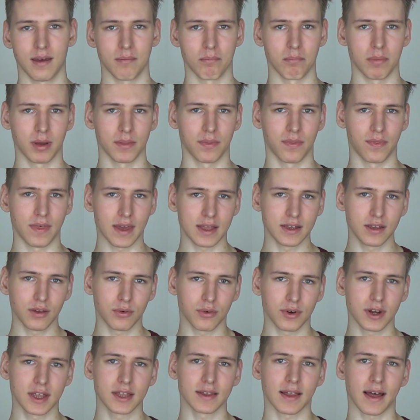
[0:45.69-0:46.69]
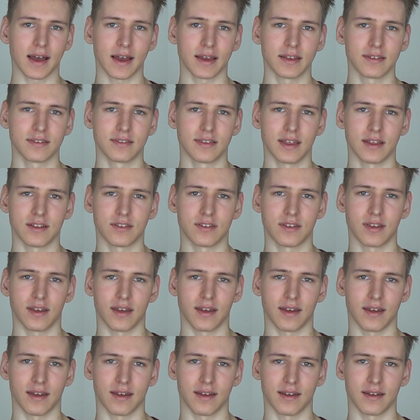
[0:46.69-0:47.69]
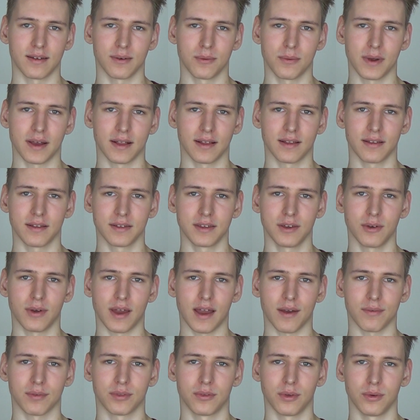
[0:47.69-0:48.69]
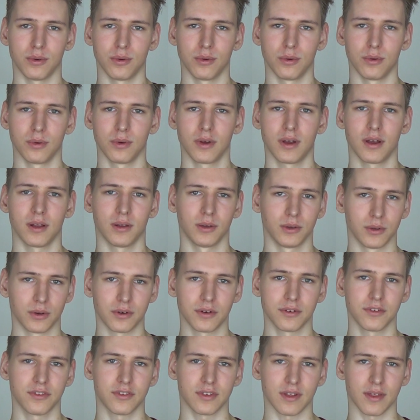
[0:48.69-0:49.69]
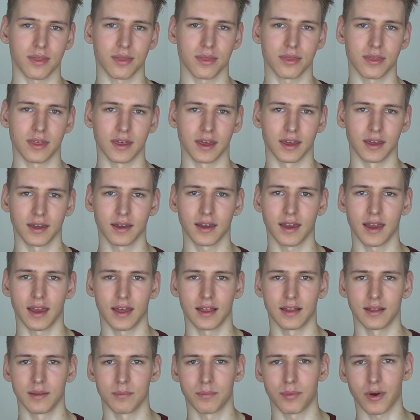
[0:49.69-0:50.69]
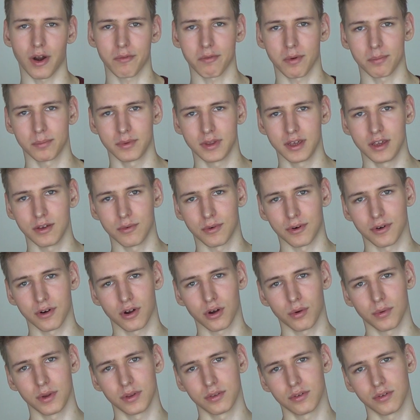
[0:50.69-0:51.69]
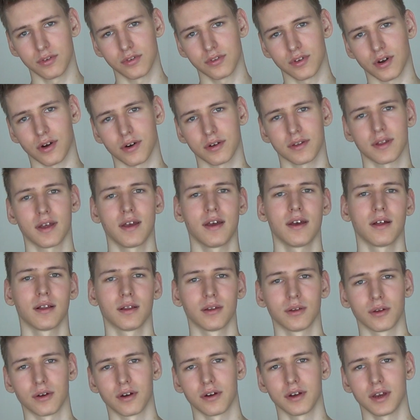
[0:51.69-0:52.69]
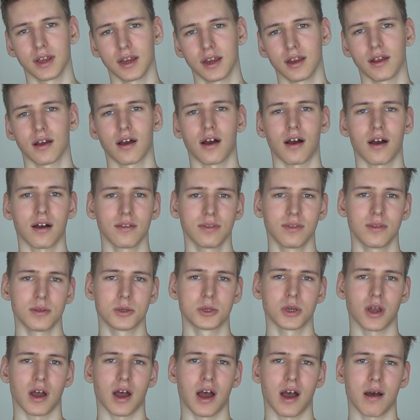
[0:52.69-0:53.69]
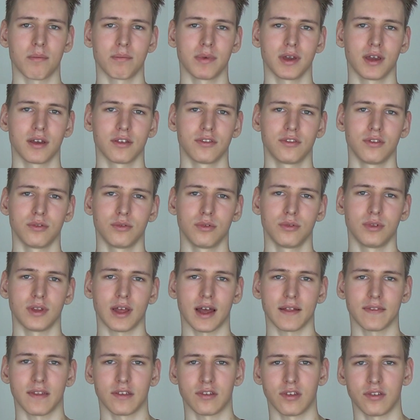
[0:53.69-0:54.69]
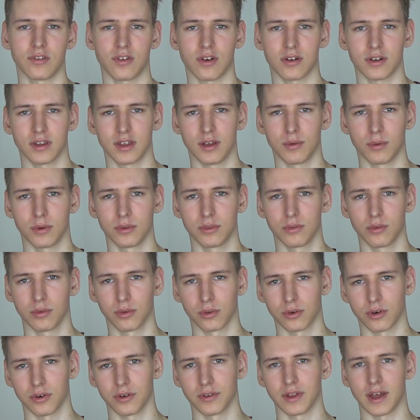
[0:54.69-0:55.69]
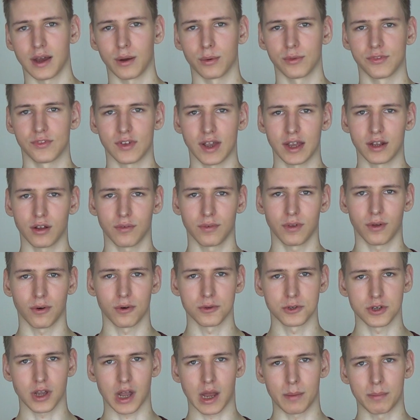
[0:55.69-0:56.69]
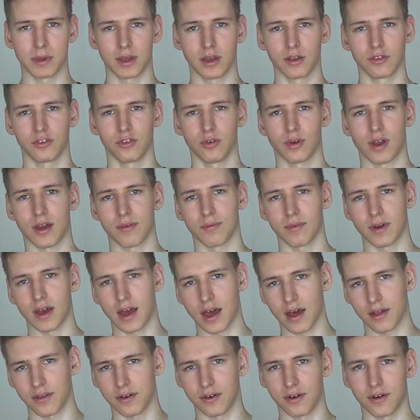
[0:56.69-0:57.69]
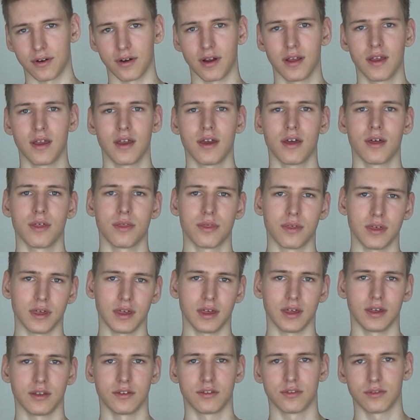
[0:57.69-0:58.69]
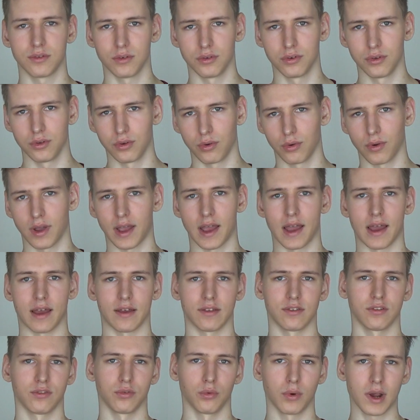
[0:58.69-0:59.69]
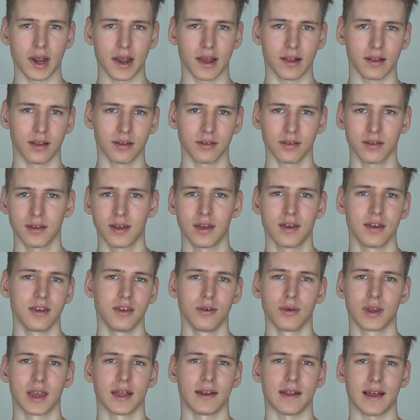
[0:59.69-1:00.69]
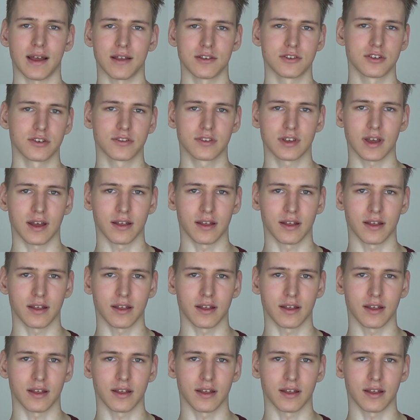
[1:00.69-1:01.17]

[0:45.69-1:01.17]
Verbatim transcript: But then you realize that, uh, well, you have to learn something and probably you are going to start learning on the job because you do not necessarily want to learn outside of your job because you have other things to do as well. You cannot just